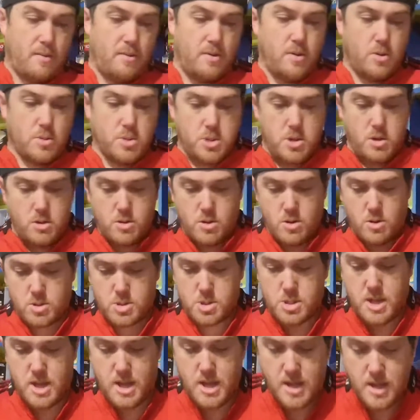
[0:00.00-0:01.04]
We also
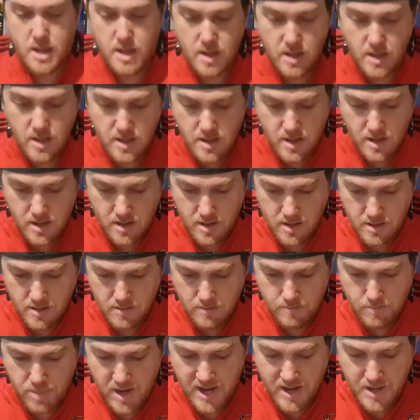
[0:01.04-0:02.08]
got a
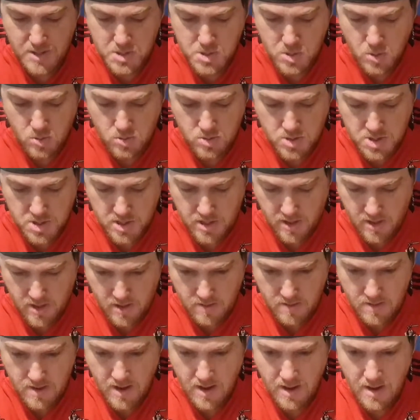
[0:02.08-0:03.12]
puzzle,
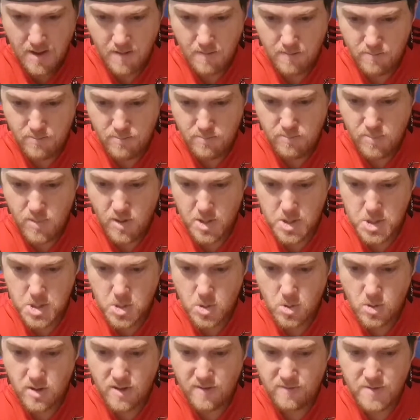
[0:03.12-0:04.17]
so not
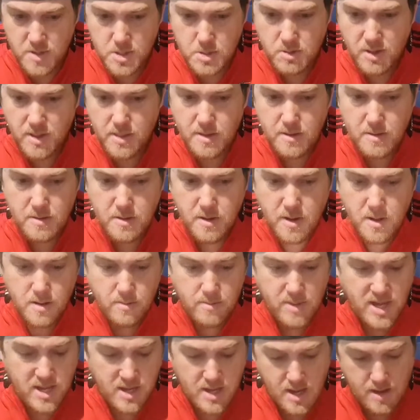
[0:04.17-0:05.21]
sure if it's one that we're going to
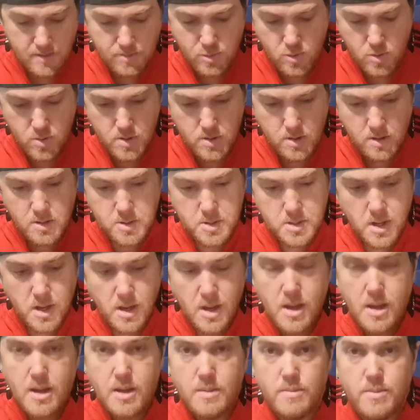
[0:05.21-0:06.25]
make up or not,
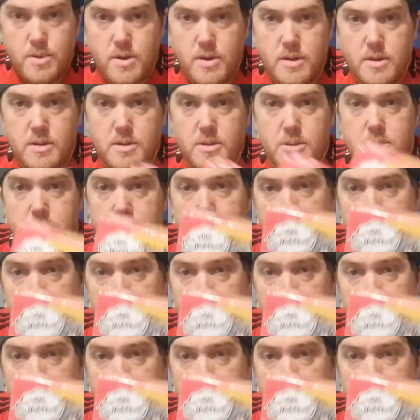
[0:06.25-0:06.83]
but it is